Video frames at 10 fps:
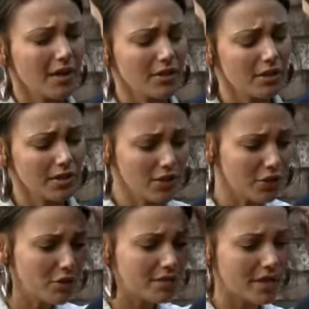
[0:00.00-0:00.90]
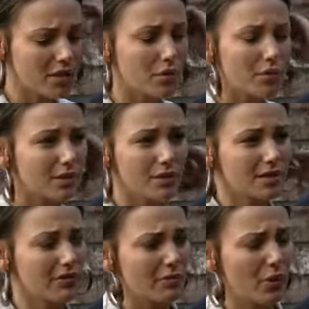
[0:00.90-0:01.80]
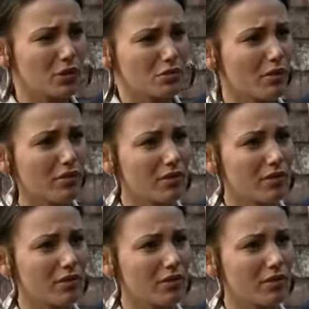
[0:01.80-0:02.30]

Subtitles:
didn't you say you used to live in Portsmouth?